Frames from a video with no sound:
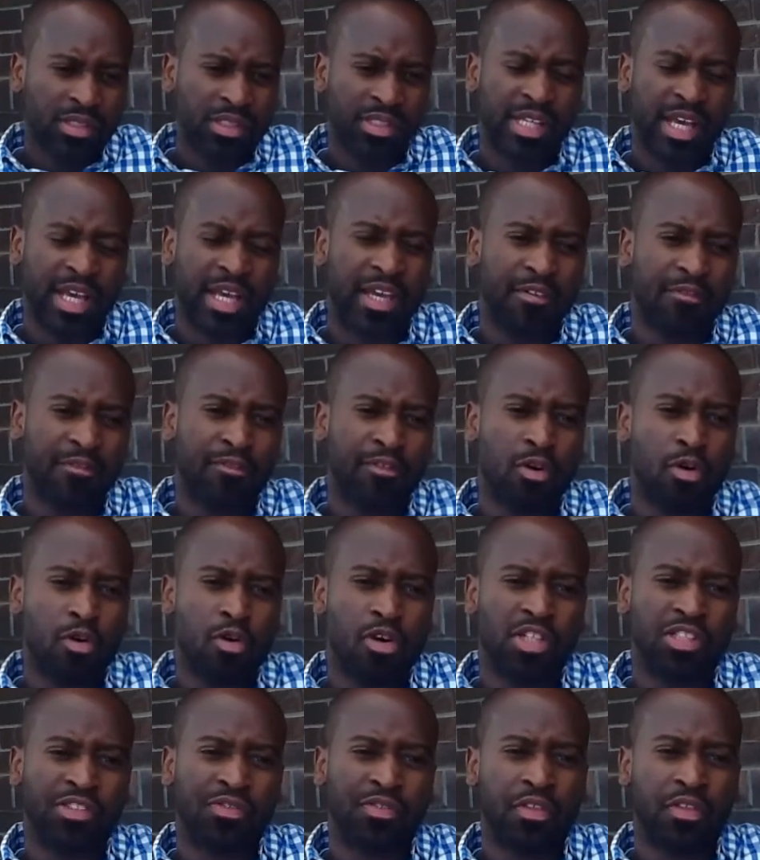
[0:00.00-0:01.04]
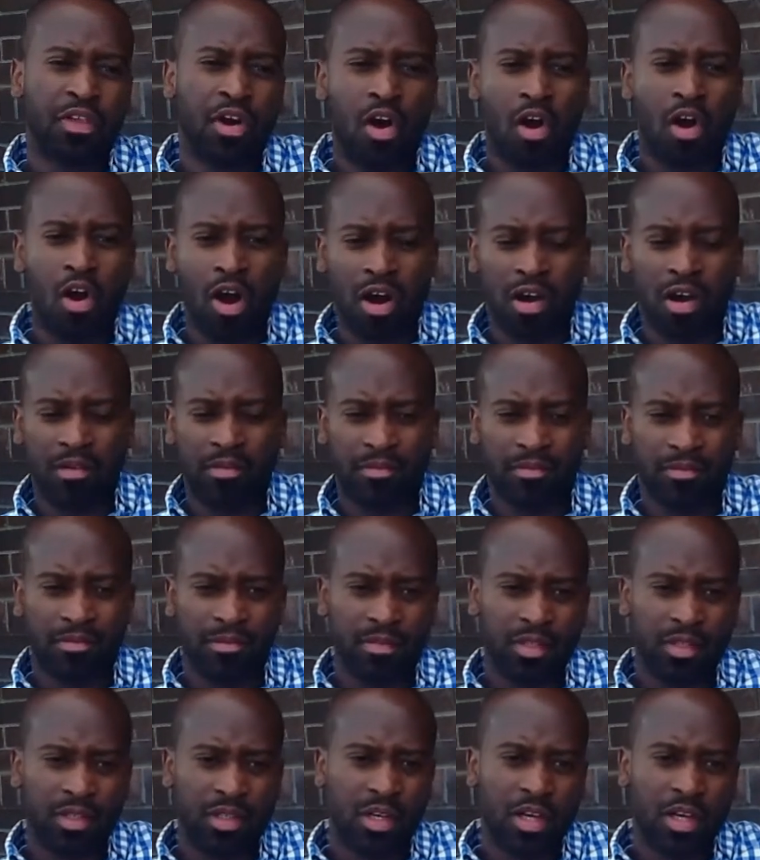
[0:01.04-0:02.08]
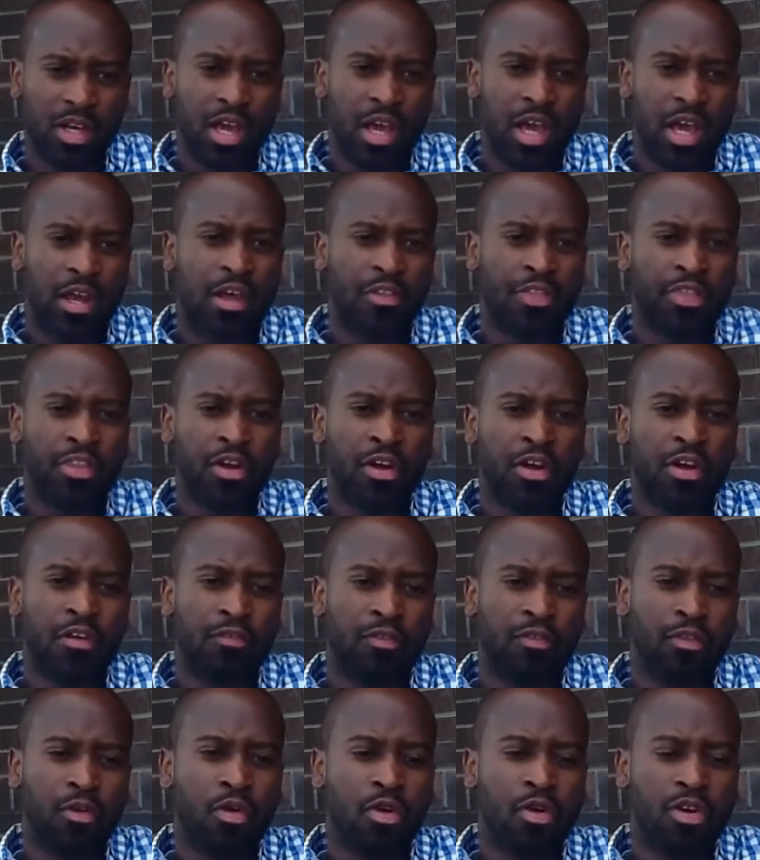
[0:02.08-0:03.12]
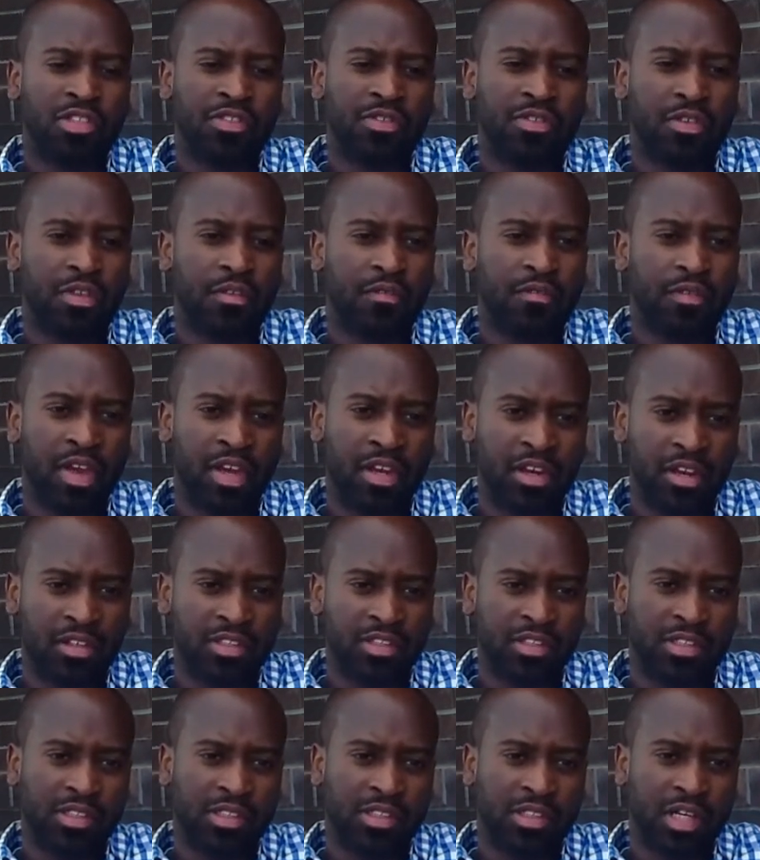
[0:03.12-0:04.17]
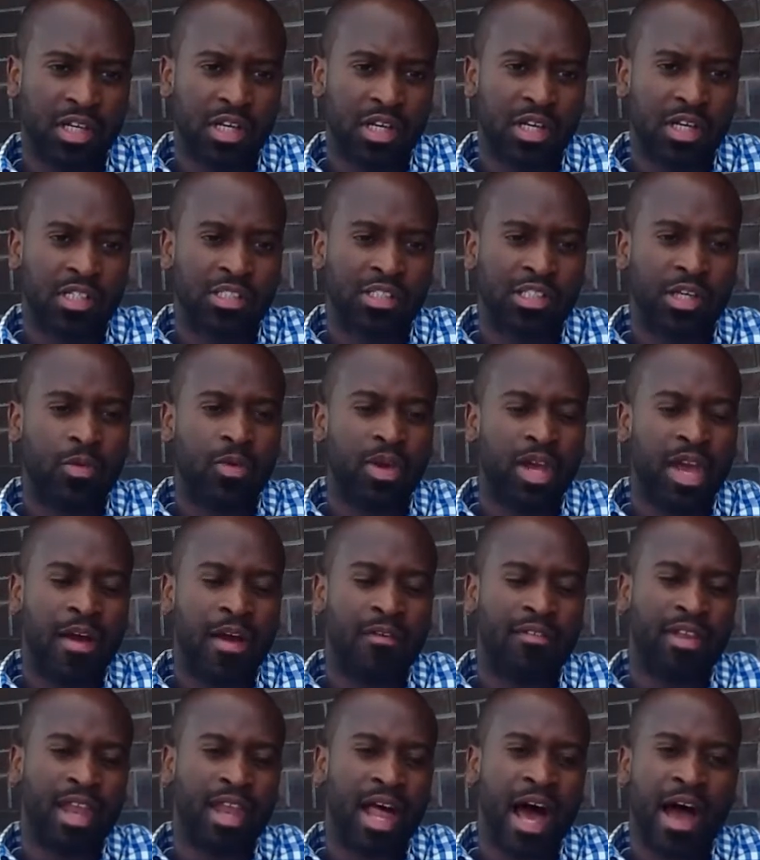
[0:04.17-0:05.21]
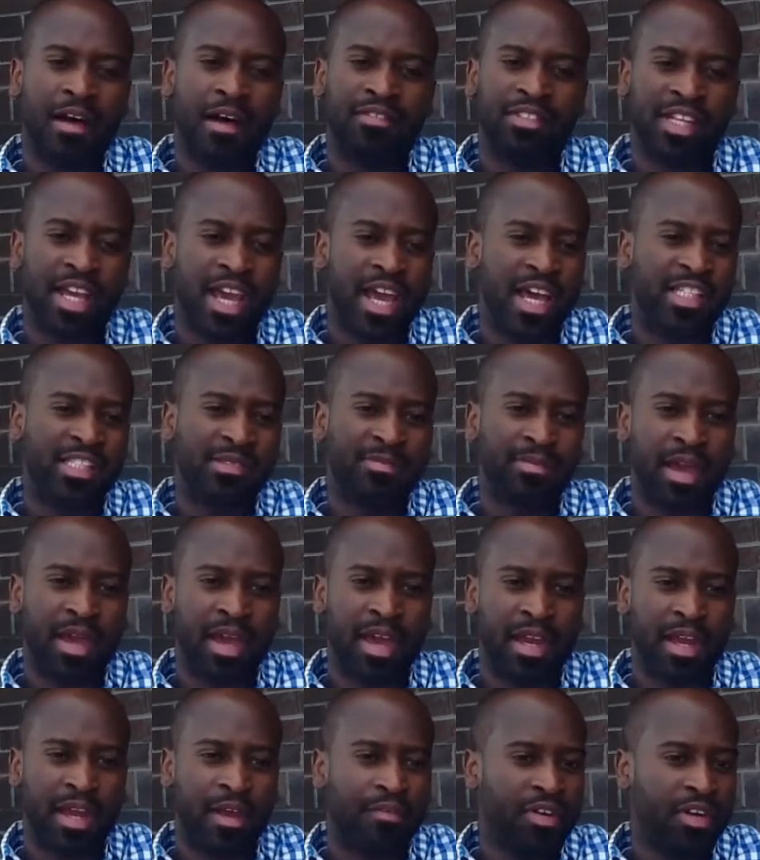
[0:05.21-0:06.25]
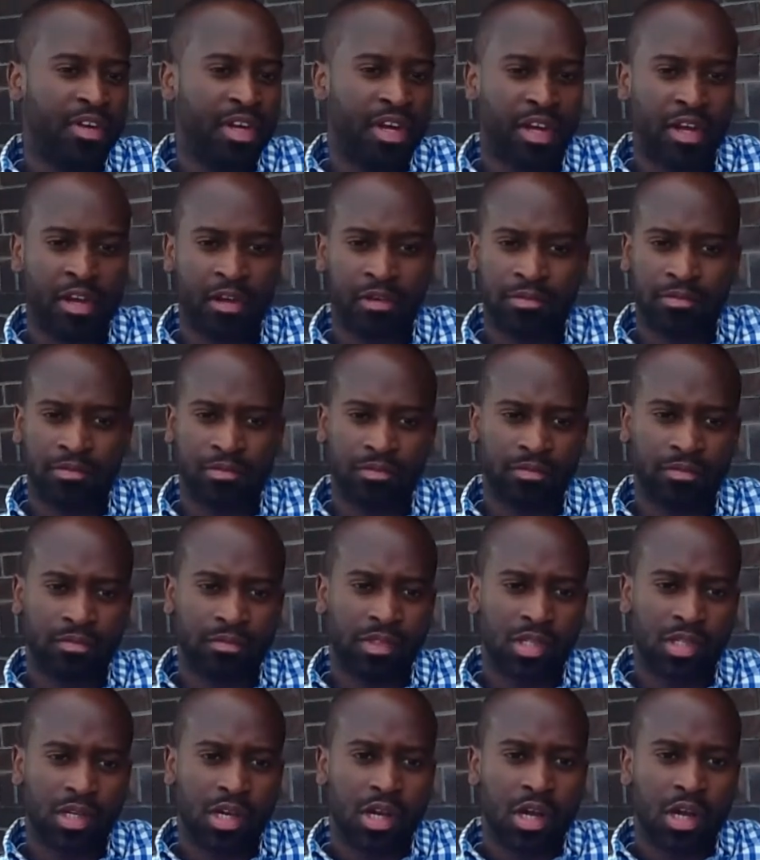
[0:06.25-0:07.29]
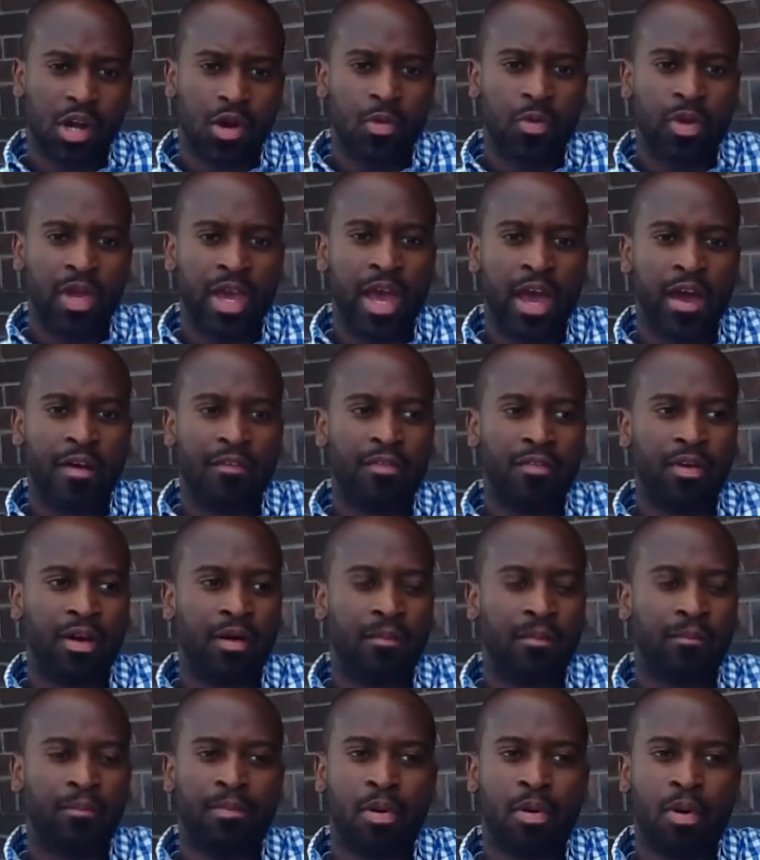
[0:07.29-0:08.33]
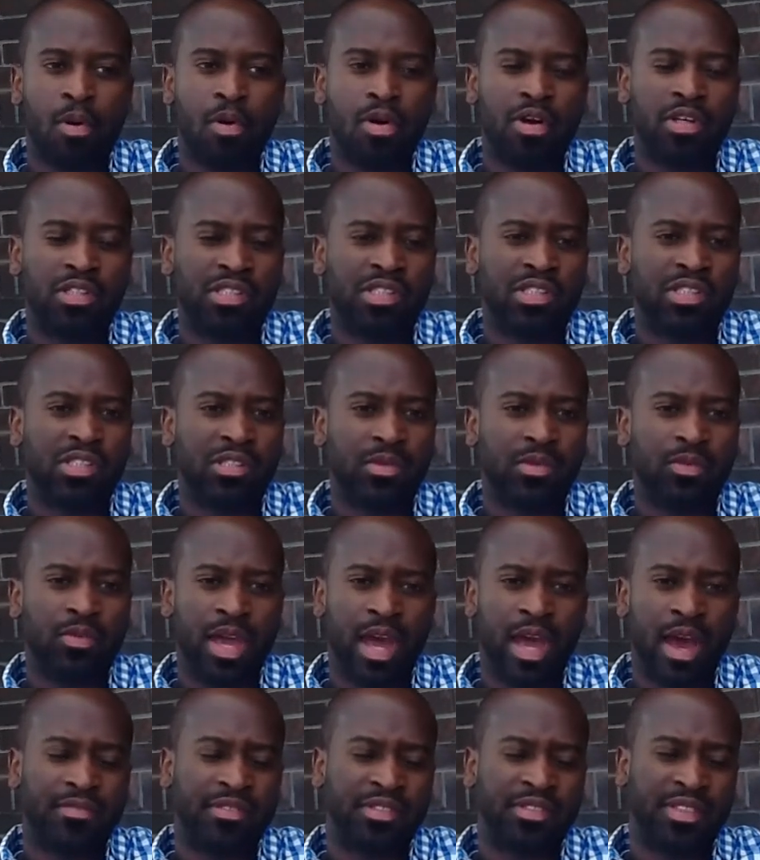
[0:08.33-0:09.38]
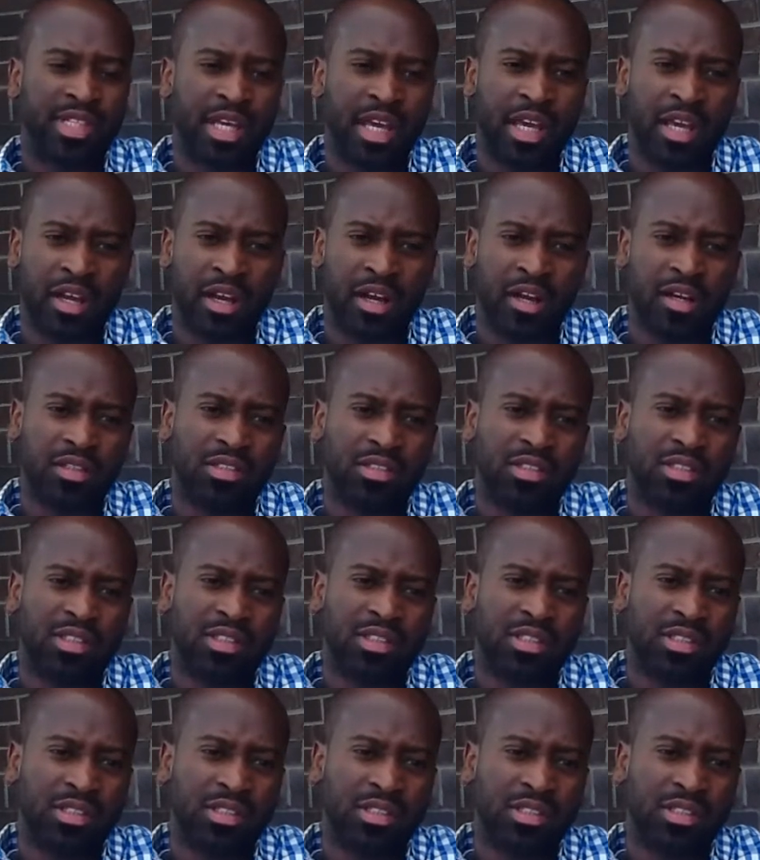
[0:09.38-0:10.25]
Second floor is for the art. And the third floor is for the vendors. So we have live jazz band every year. We have poets, we have singers,